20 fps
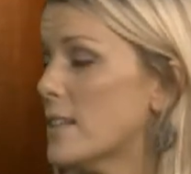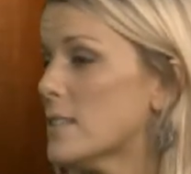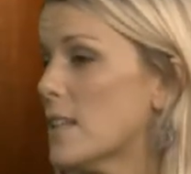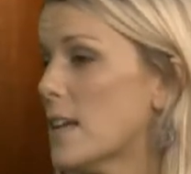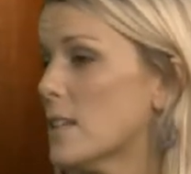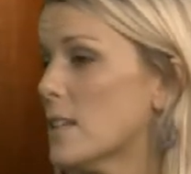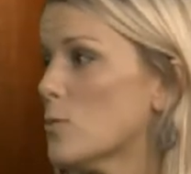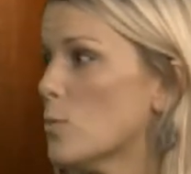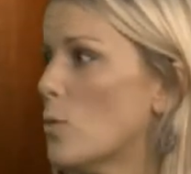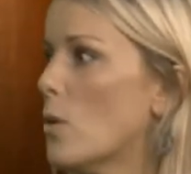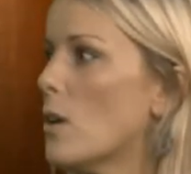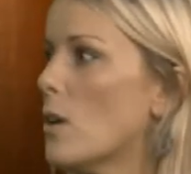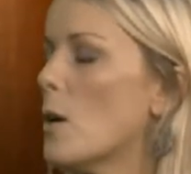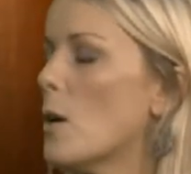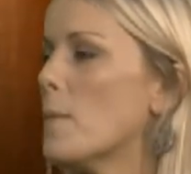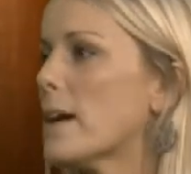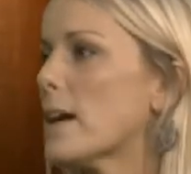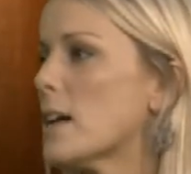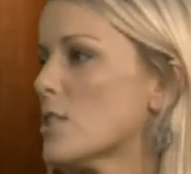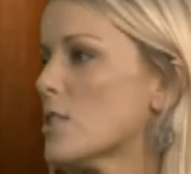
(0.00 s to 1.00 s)
says, well,
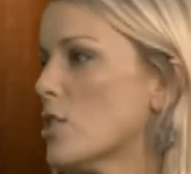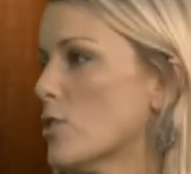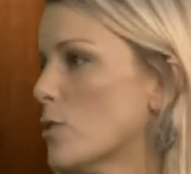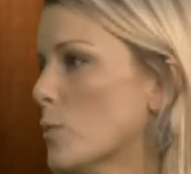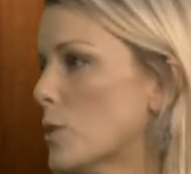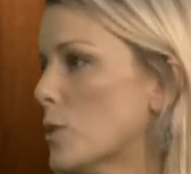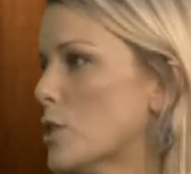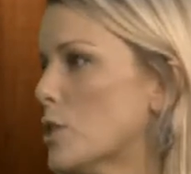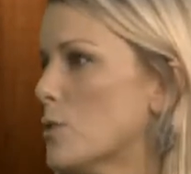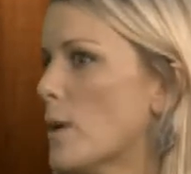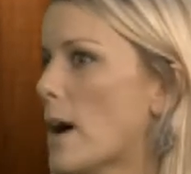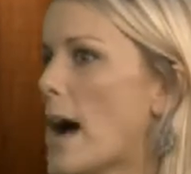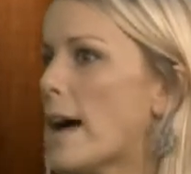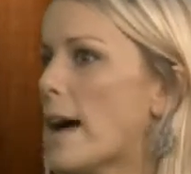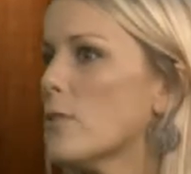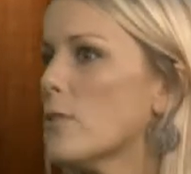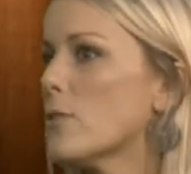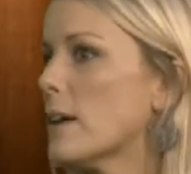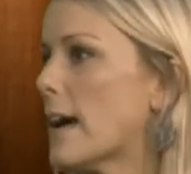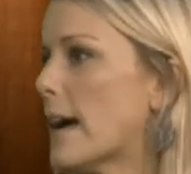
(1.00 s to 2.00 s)
oh my gosh, I don't know what to do, I
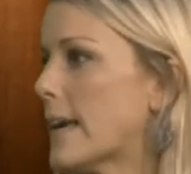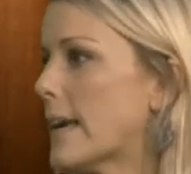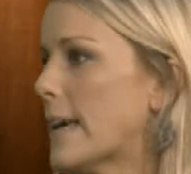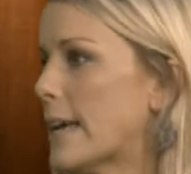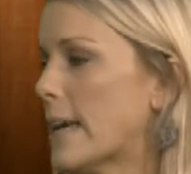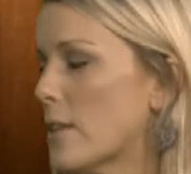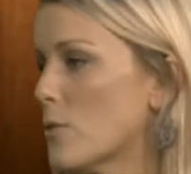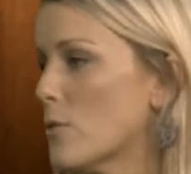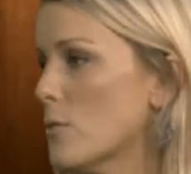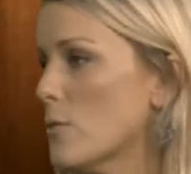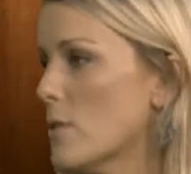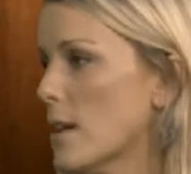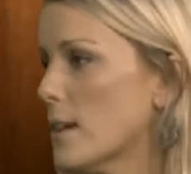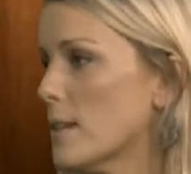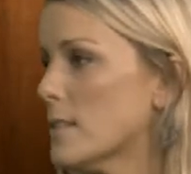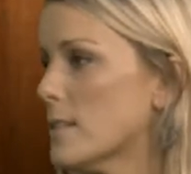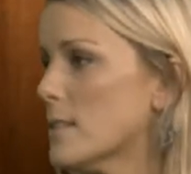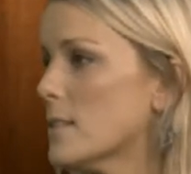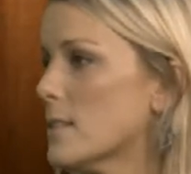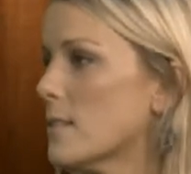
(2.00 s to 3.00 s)
don't think I can get through
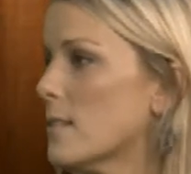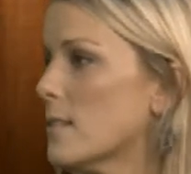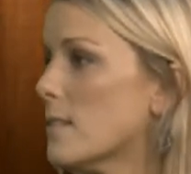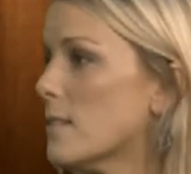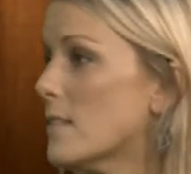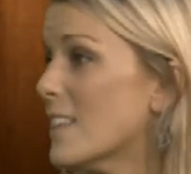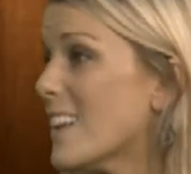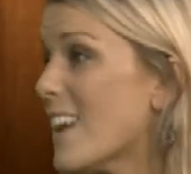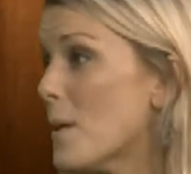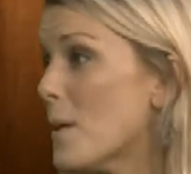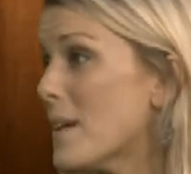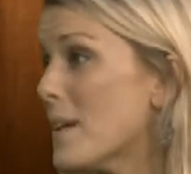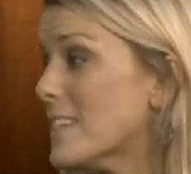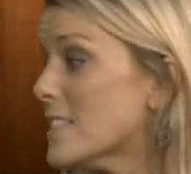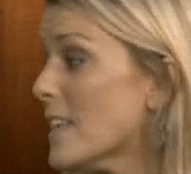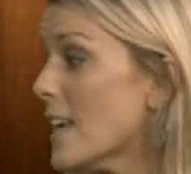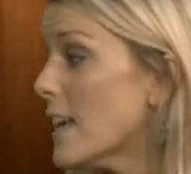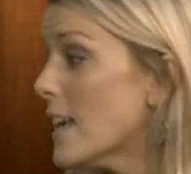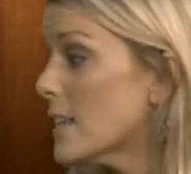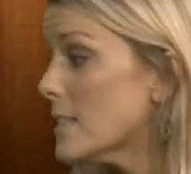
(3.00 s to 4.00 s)
this, then I
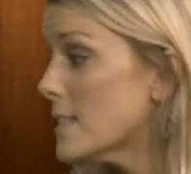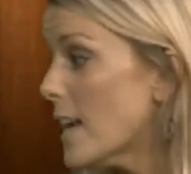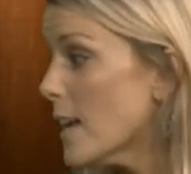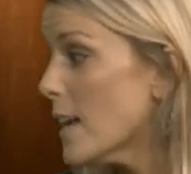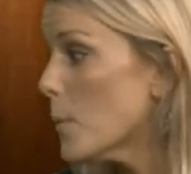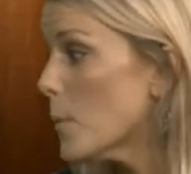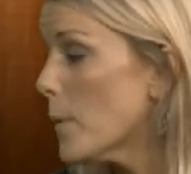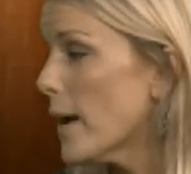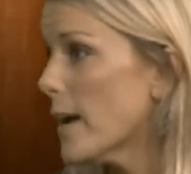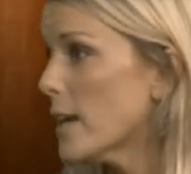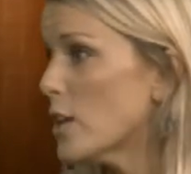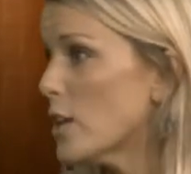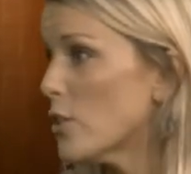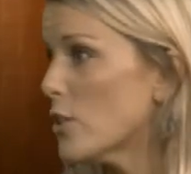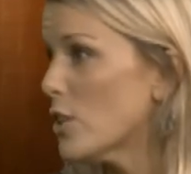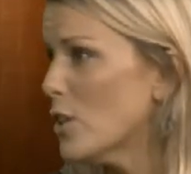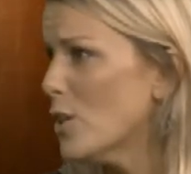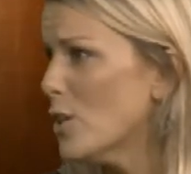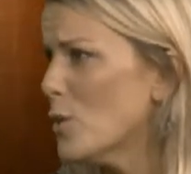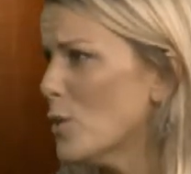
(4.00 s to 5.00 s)
might say, take a break. You're
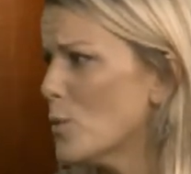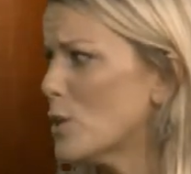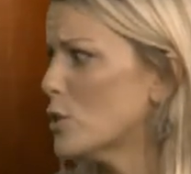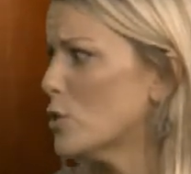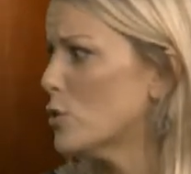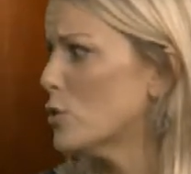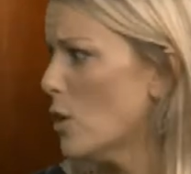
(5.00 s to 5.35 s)
new.